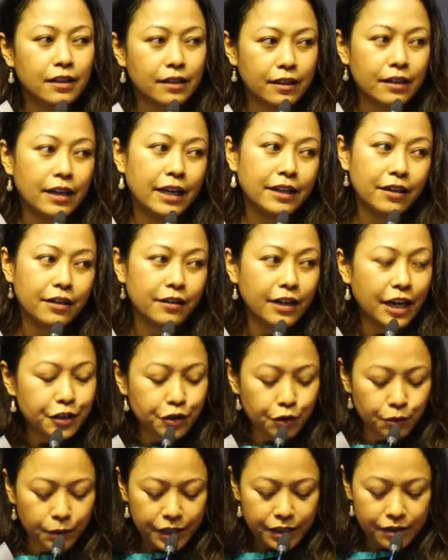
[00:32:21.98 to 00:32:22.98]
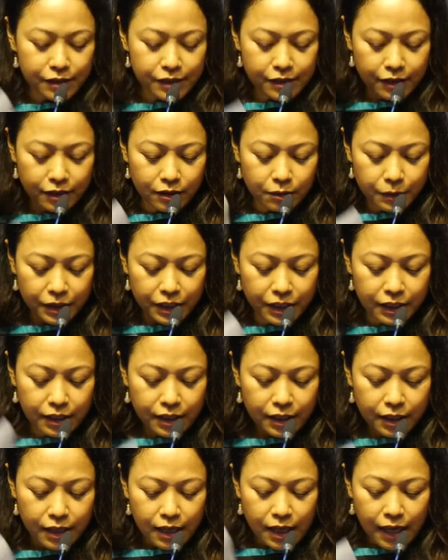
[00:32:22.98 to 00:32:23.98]
like a graduation ceremony,
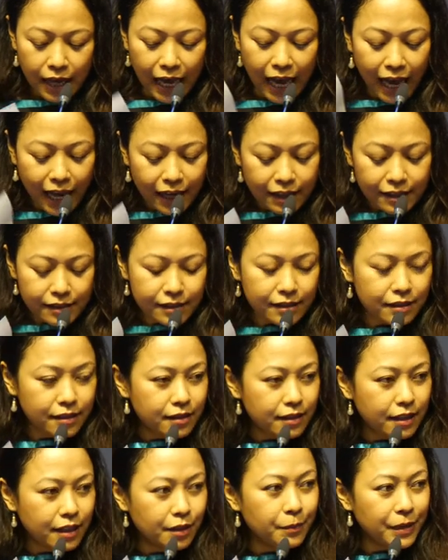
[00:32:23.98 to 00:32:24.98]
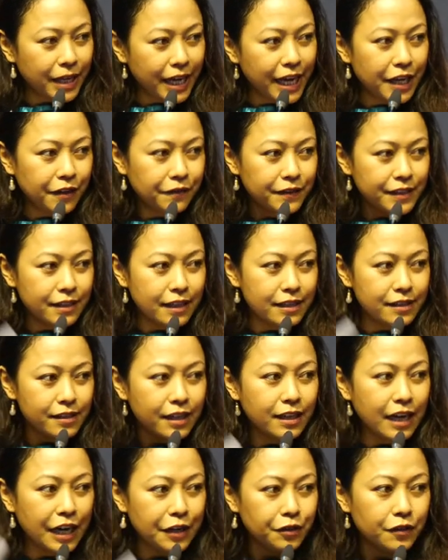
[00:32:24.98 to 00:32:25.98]
acts and behaves as
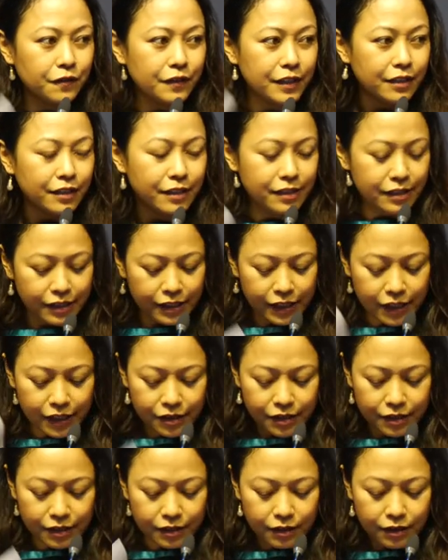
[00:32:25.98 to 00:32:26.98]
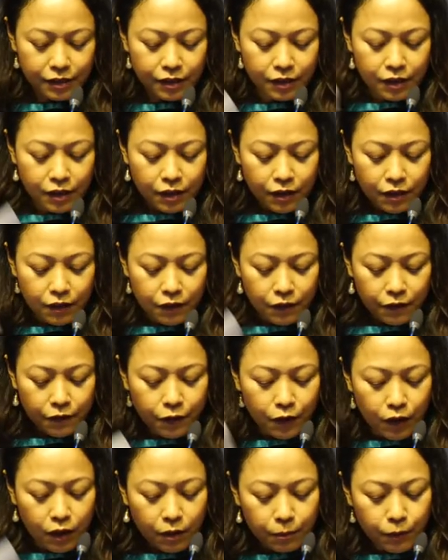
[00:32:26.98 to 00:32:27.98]
a kind of initiation
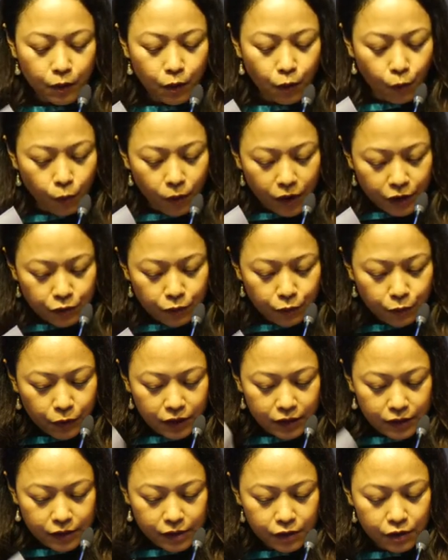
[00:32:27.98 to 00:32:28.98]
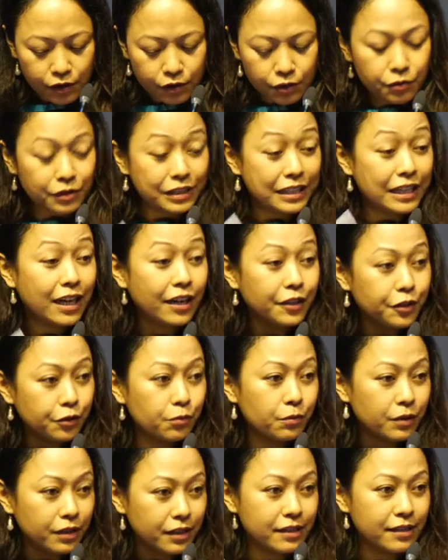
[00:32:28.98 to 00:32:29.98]
from one world to the
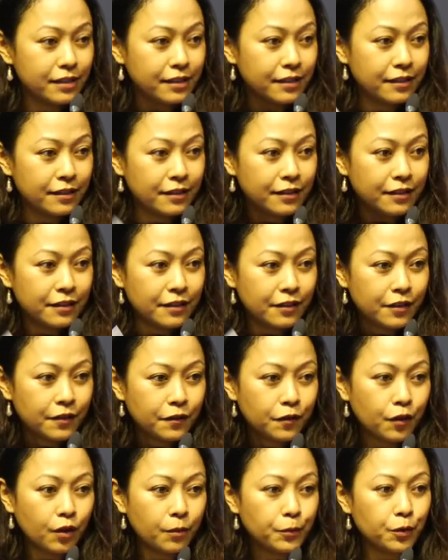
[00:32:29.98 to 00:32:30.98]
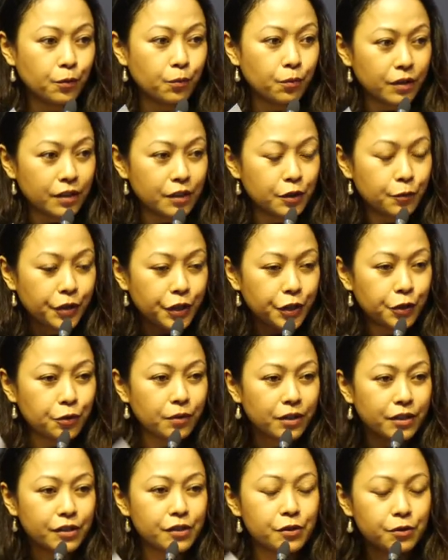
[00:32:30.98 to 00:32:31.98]
other world, from the world where
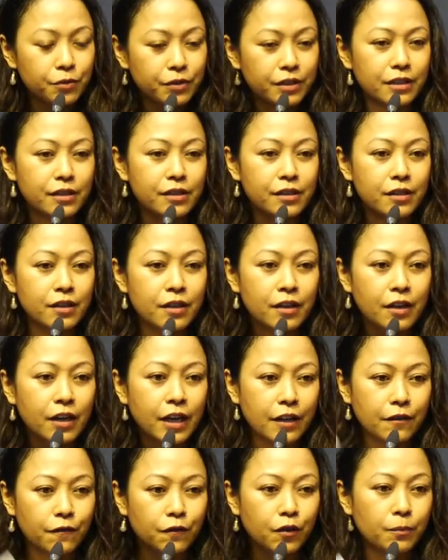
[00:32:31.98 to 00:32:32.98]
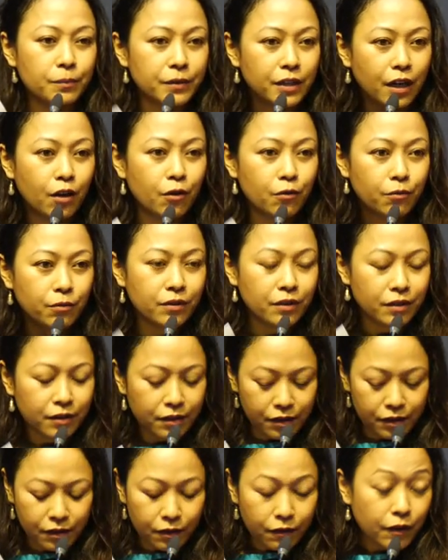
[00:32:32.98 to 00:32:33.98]
you are a student and from now,
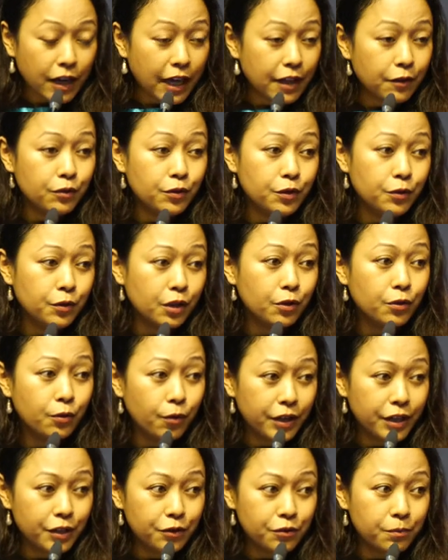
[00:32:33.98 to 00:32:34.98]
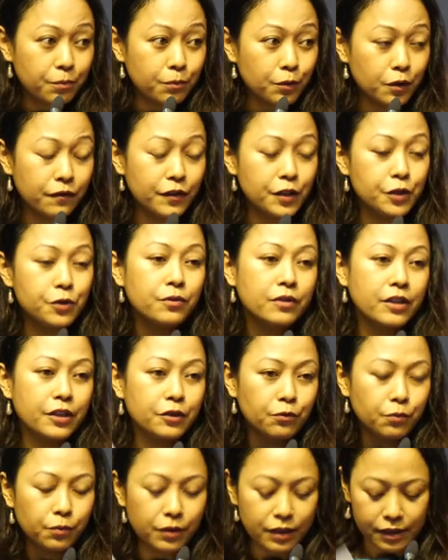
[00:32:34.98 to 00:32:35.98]
and you are going to move into
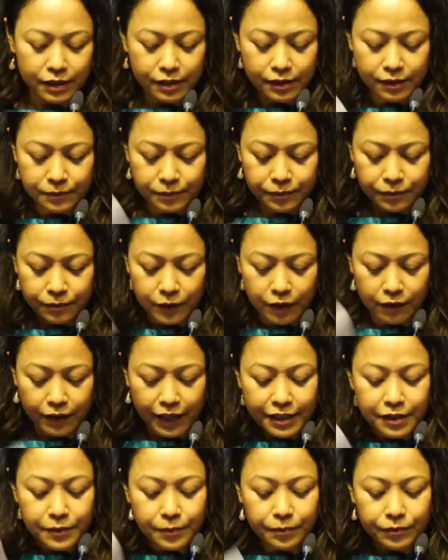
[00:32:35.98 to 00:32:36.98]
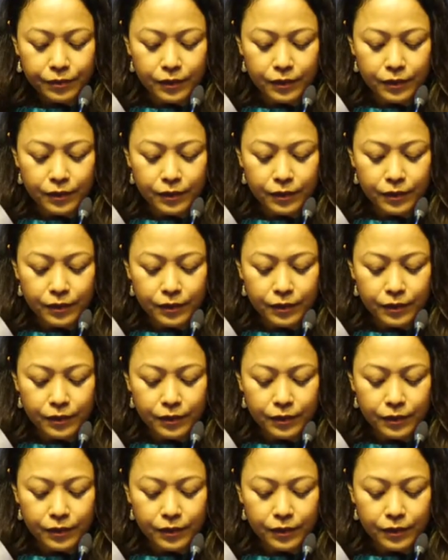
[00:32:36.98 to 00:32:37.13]
another world, right?